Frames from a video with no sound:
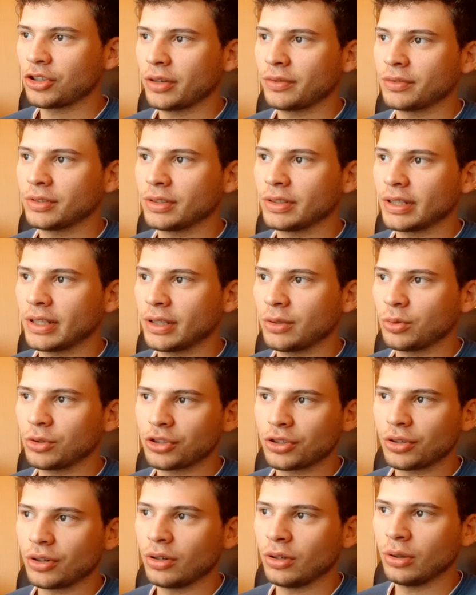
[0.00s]
you have to take,
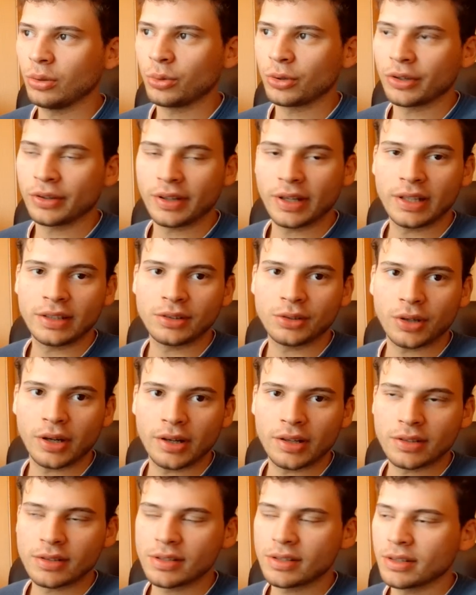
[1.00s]
which are all worth 8
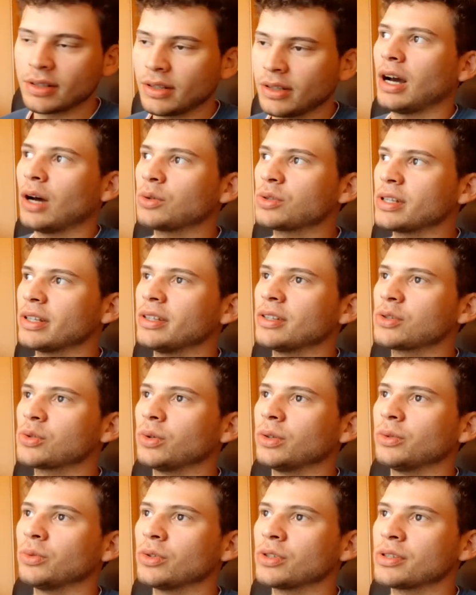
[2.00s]
credits, I would say this
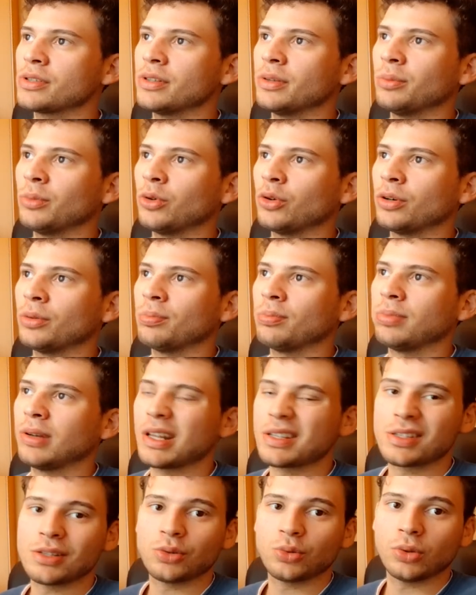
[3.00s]
one was the more
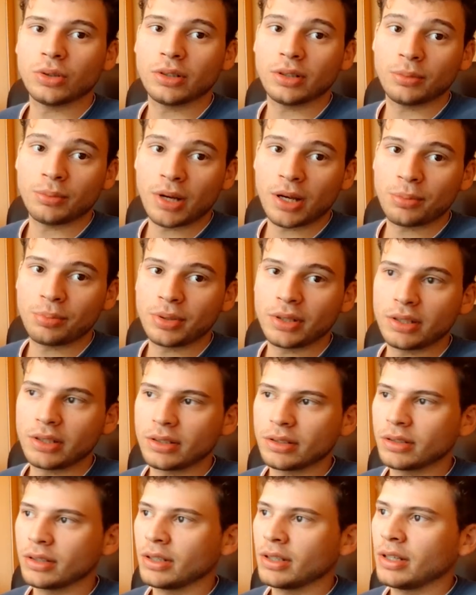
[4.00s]
pleasant one in my
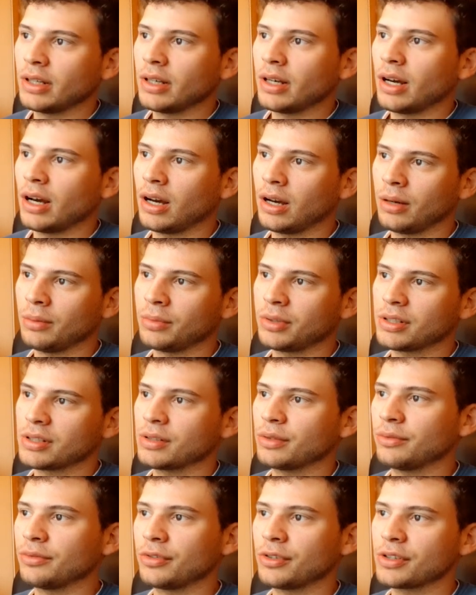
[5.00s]
opinion, um, because
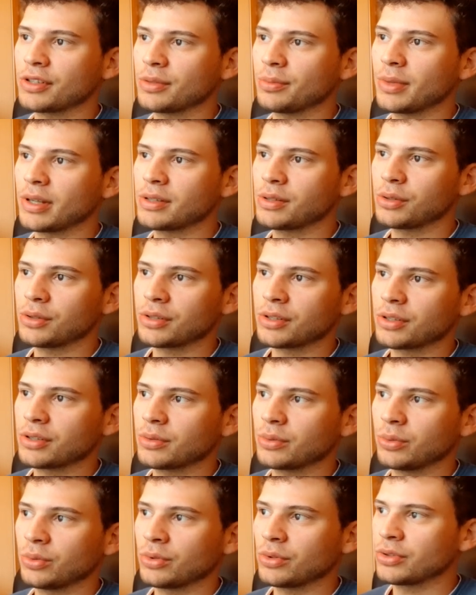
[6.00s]
in the first semester
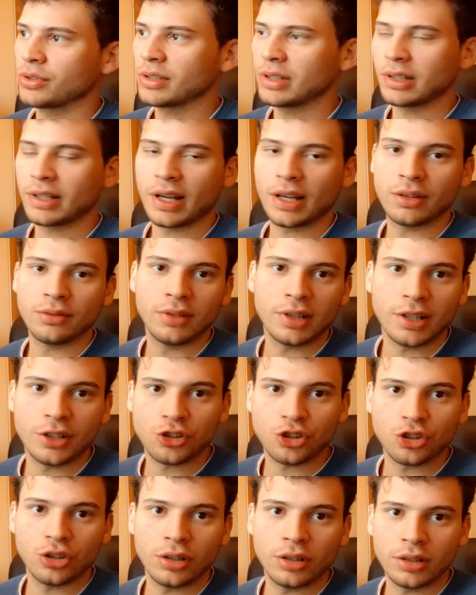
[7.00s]
it was still kind of like a
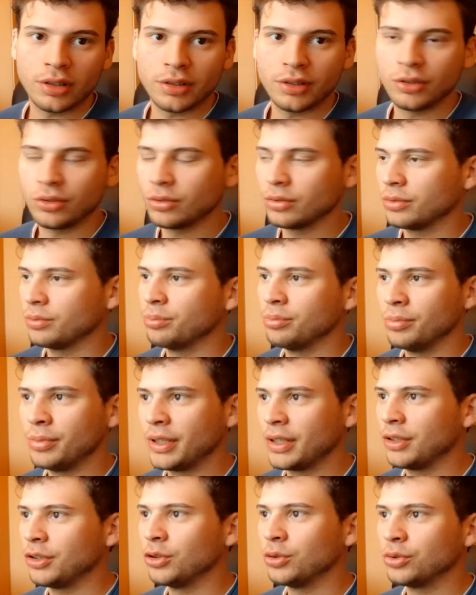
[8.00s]
shock, you know,
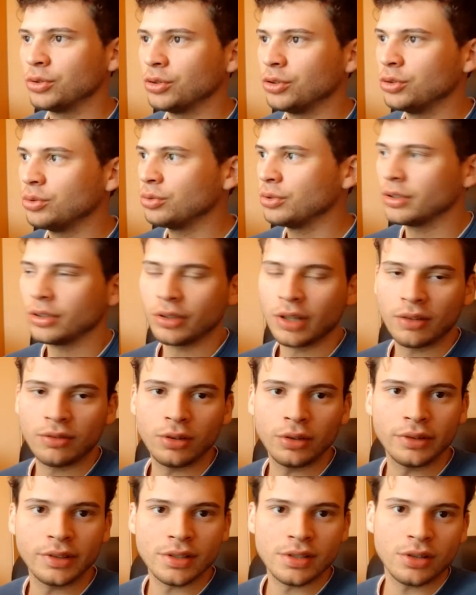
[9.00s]
being new to uni, you have
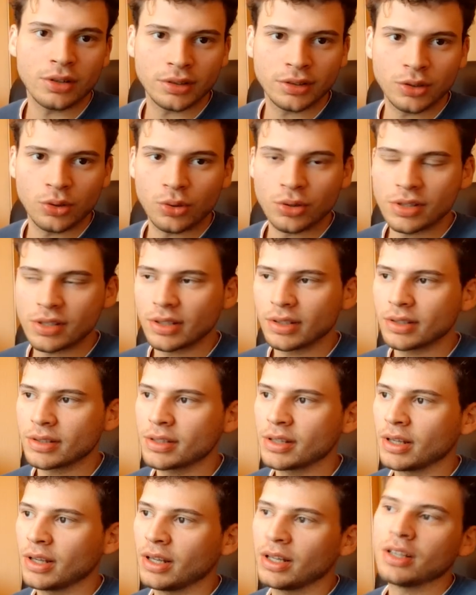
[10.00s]
all these hard
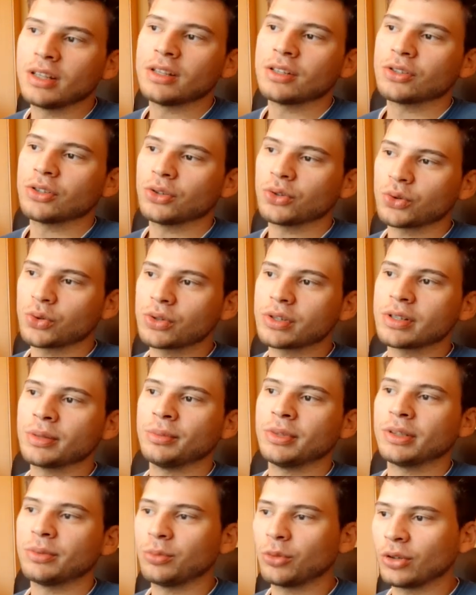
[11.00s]
courses. So this was a
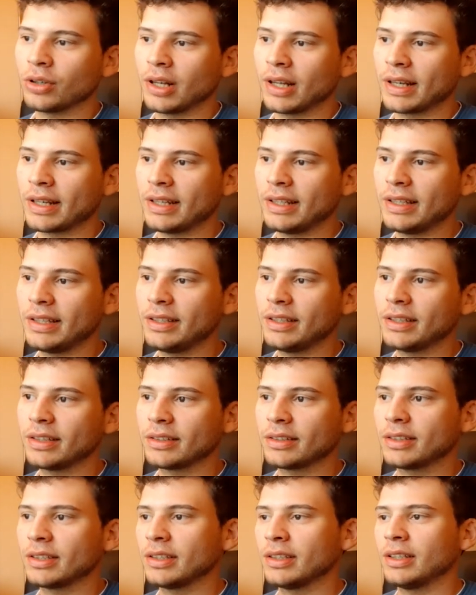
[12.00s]
bit more like
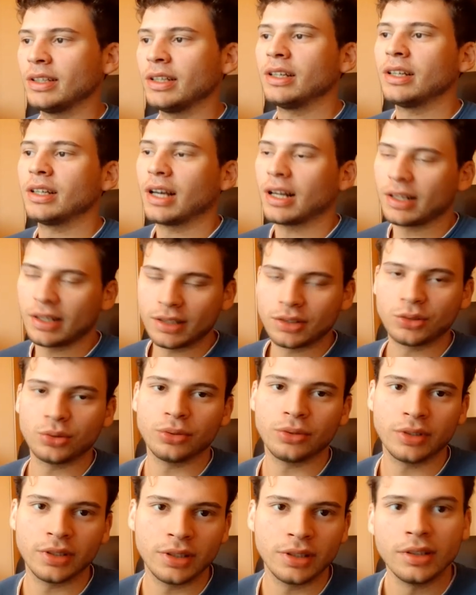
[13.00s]
lenient. I'll get
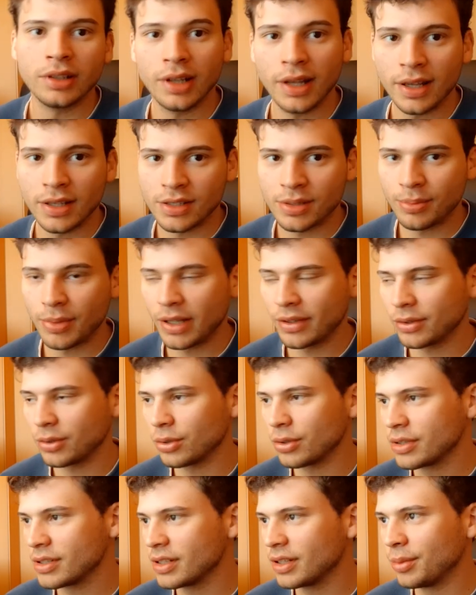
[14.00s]
to the last math
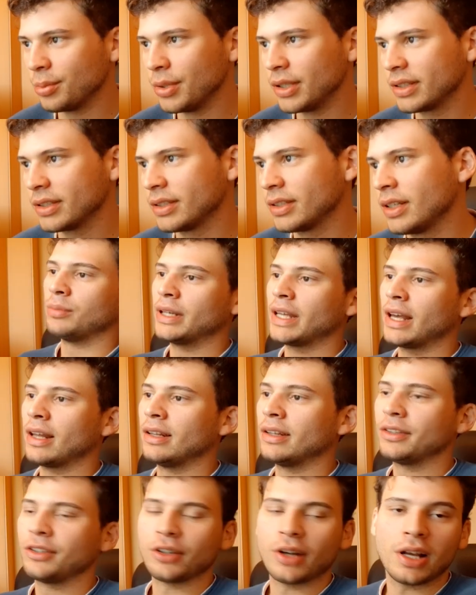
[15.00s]
course in a bit. But yeah,
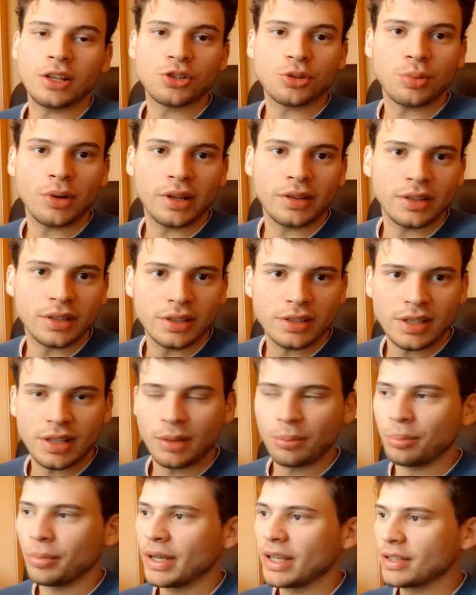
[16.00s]
linear algebra I think is like
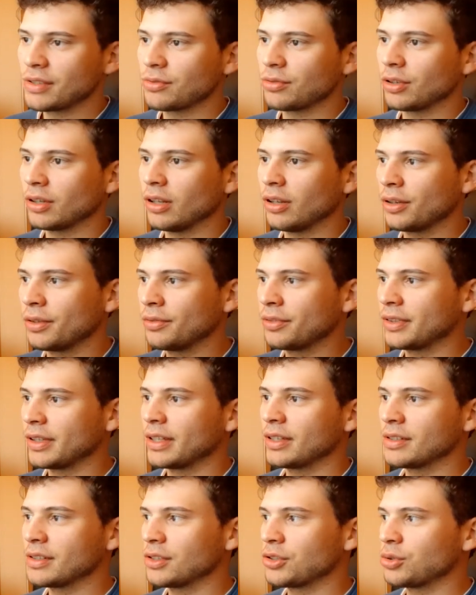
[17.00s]
a base for a lot of
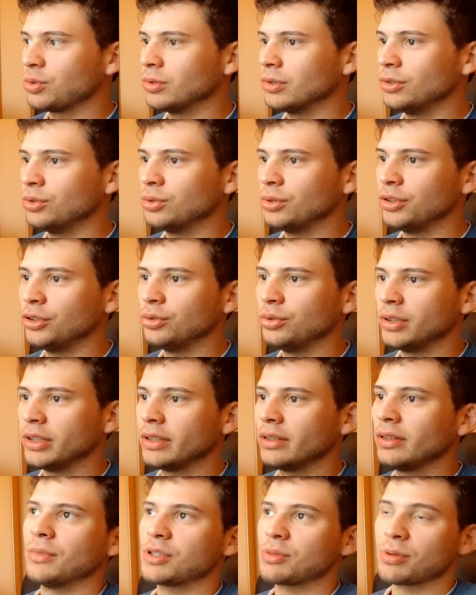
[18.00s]
things that you will do in
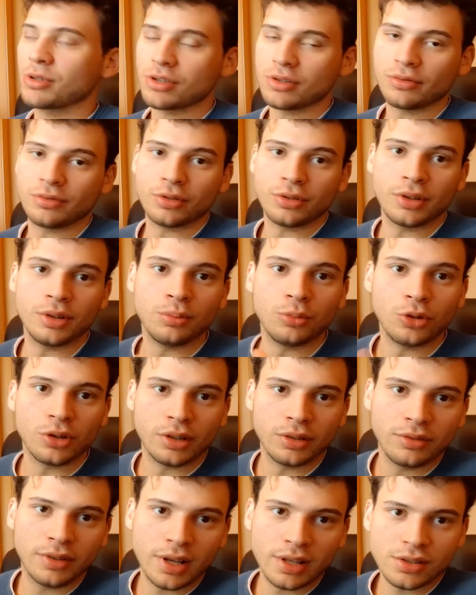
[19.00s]
uni, especially for the more
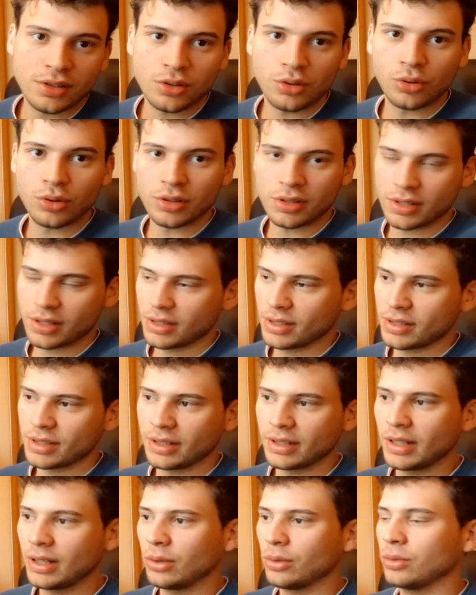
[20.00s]
advanced courses
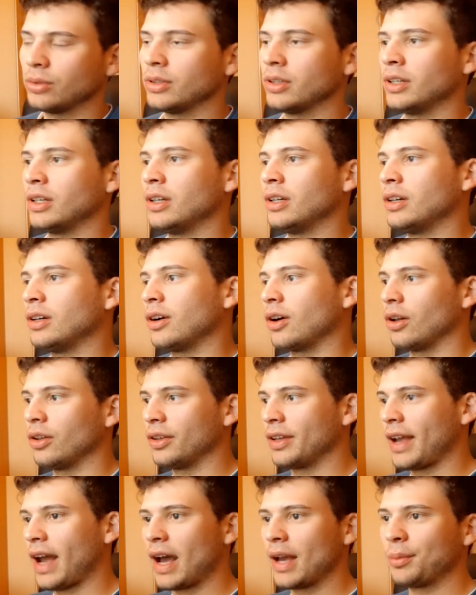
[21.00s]
and now all
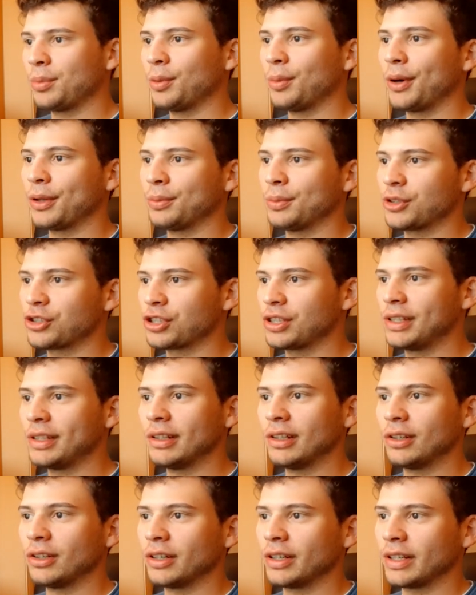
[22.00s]
the hype about
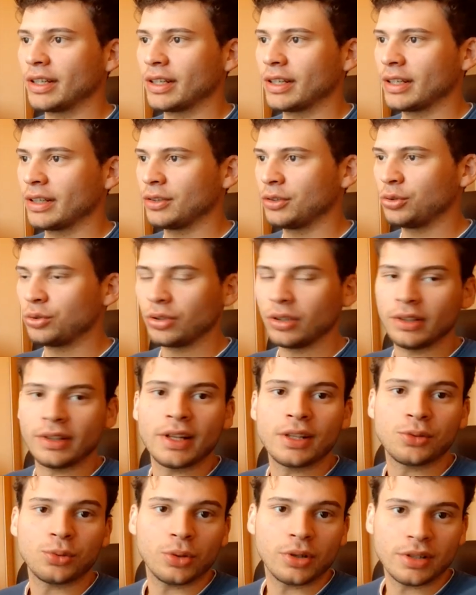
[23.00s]
machine learning and neural
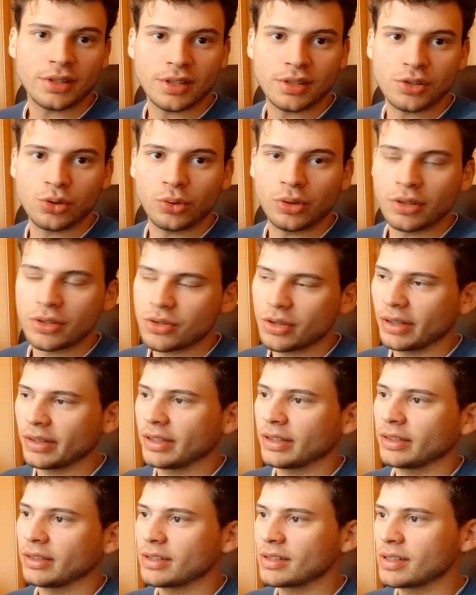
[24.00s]
networks and so on. So I
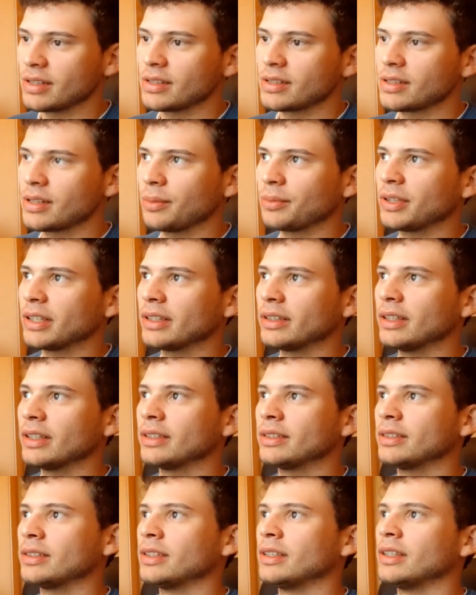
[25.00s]
think this is something that